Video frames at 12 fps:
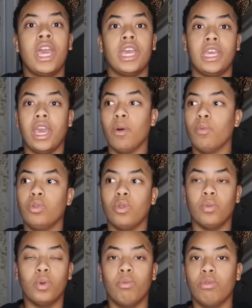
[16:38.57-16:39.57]
yeah, whoop the
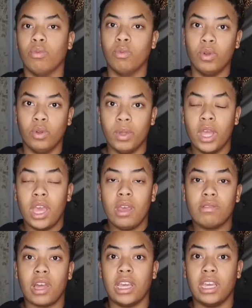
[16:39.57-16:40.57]
whoop, whoop the whoop. He
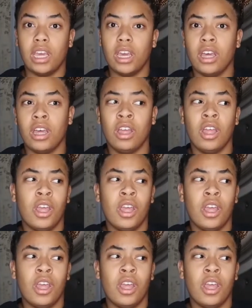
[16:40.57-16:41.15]
was like, yeah.